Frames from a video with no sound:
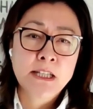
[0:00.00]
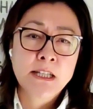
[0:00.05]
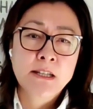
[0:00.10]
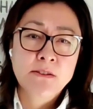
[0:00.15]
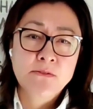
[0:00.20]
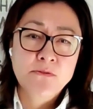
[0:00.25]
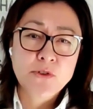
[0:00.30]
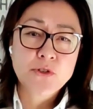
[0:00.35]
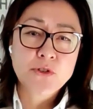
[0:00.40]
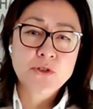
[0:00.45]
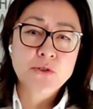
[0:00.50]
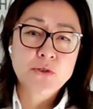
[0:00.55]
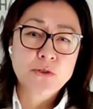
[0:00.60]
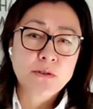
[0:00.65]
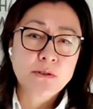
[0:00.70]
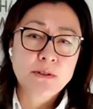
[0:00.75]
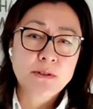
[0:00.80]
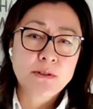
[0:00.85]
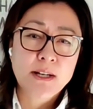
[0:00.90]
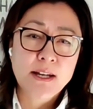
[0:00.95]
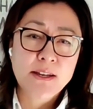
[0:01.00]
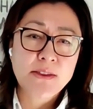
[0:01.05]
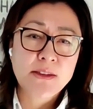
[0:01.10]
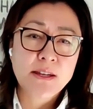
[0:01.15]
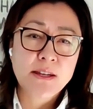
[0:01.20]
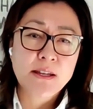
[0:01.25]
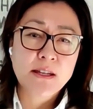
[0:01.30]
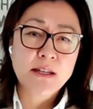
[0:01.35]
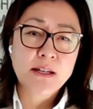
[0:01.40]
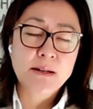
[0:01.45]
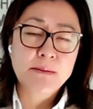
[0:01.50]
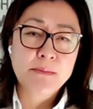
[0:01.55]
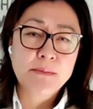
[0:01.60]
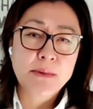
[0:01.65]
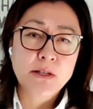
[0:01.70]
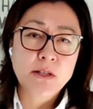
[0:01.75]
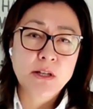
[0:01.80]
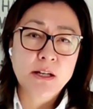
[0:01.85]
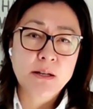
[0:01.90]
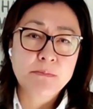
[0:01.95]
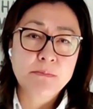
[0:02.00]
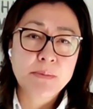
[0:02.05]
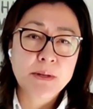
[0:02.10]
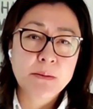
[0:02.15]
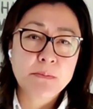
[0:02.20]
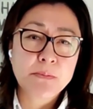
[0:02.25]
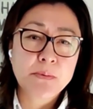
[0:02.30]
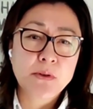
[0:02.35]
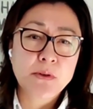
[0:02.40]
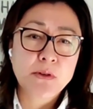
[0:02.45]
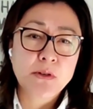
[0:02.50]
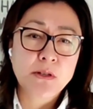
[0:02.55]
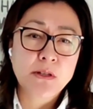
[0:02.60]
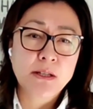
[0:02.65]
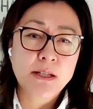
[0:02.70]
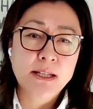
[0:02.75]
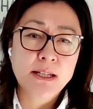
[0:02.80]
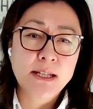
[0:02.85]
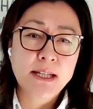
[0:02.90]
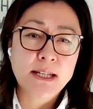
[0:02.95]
For sure. I think a lot of people